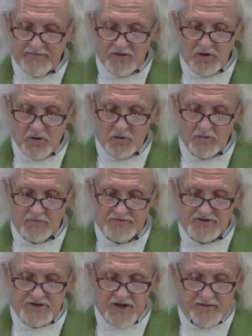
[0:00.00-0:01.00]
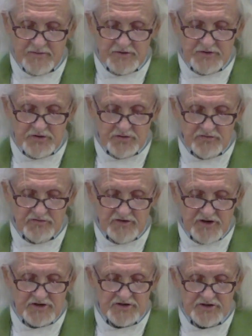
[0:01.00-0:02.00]
loaves and the 2
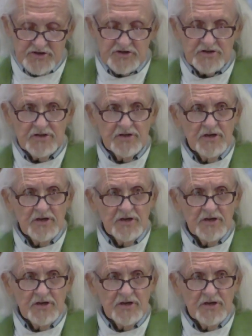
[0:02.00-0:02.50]
fish,